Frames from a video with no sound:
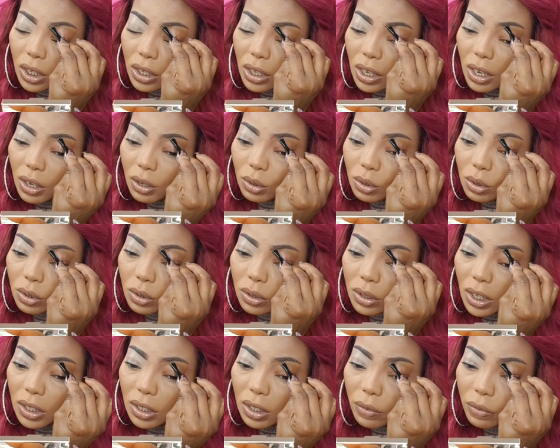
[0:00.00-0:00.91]
bringing it
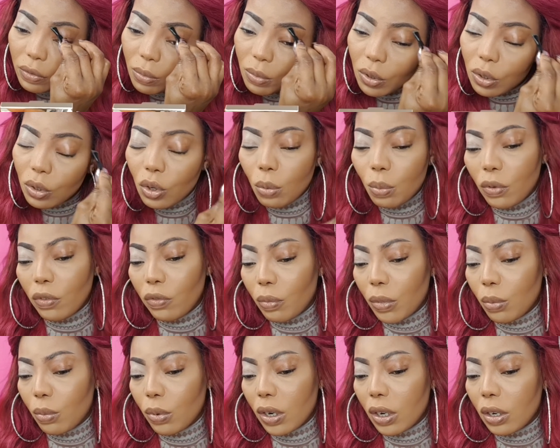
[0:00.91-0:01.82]
out, starting from the
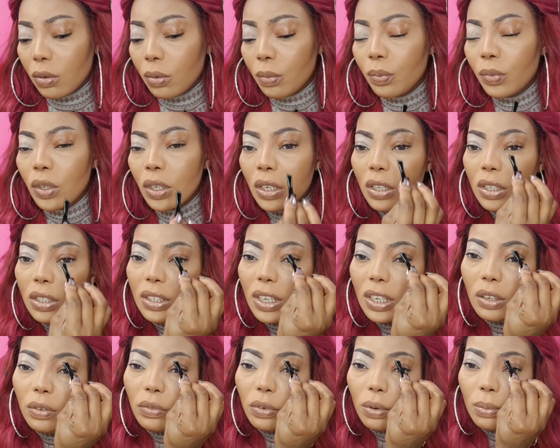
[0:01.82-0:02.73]
top of my brow,
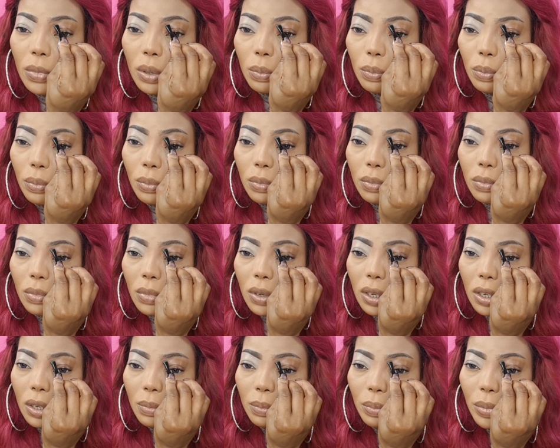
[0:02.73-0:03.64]
starting from
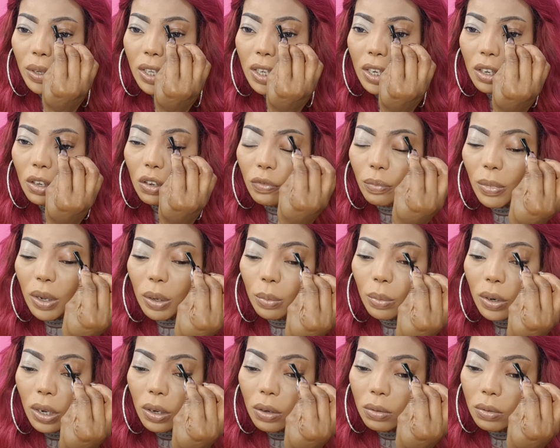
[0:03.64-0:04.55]
the
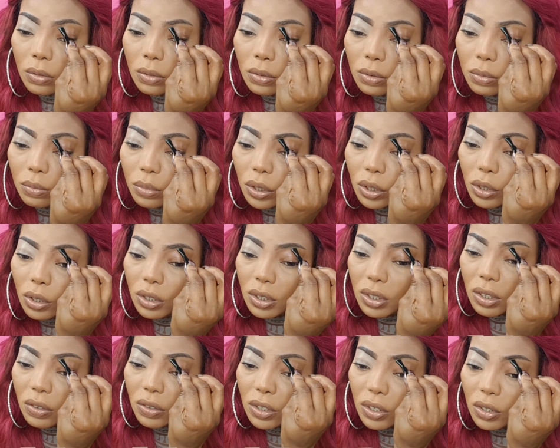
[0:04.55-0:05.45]
beginning of my brow,
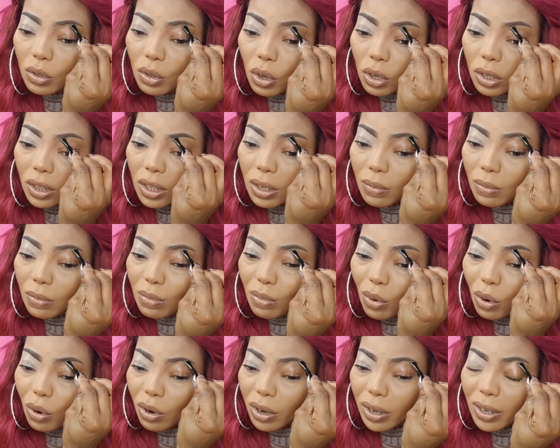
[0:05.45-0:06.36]
because there is
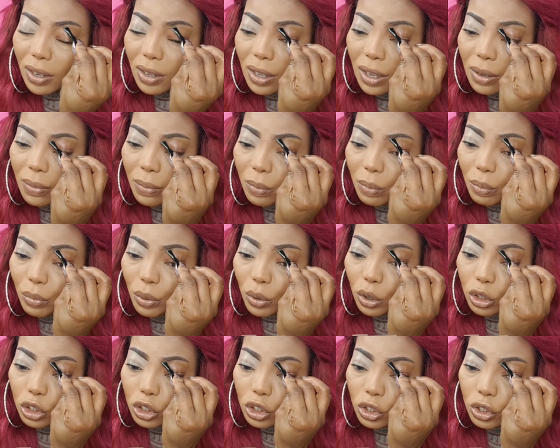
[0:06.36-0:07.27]
nothing more in
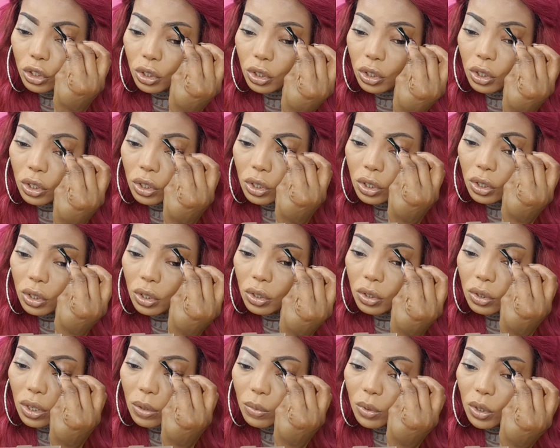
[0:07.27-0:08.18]
the brush.
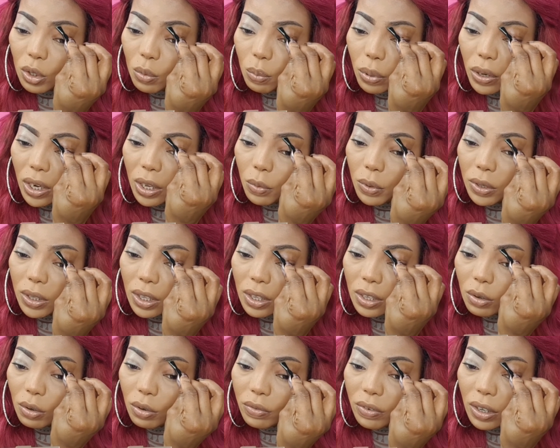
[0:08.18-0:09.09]
So I'm just
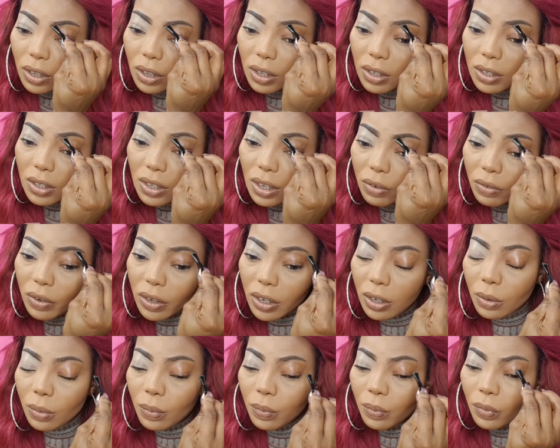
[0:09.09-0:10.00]
playing with it over
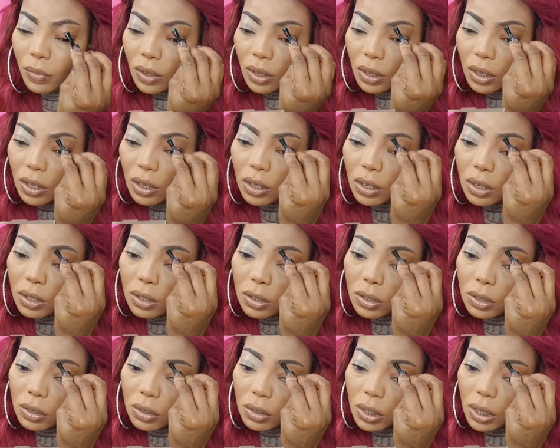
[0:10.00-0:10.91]
this area.
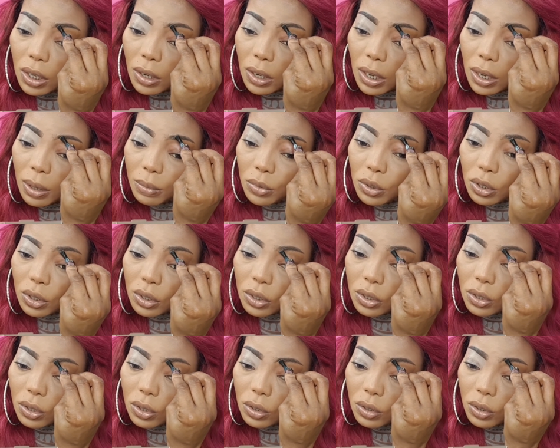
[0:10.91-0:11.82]
So now
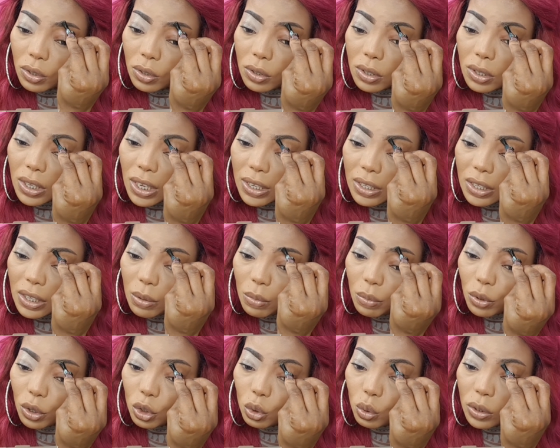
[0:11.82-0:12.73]
I'm just going to use
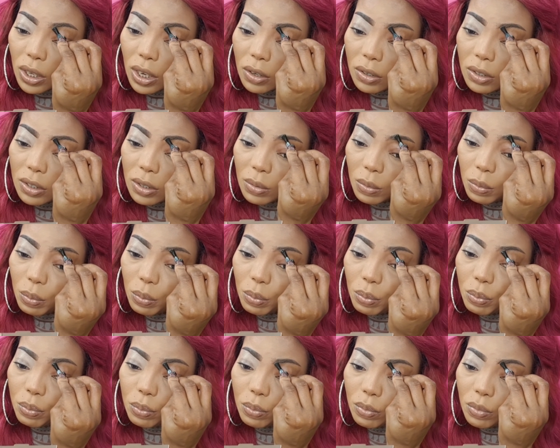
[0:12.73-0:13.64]
that same brush without
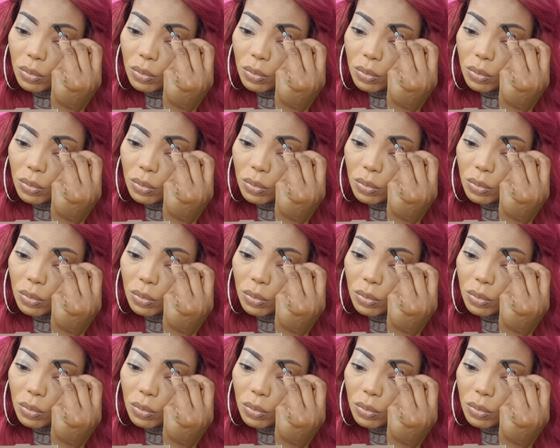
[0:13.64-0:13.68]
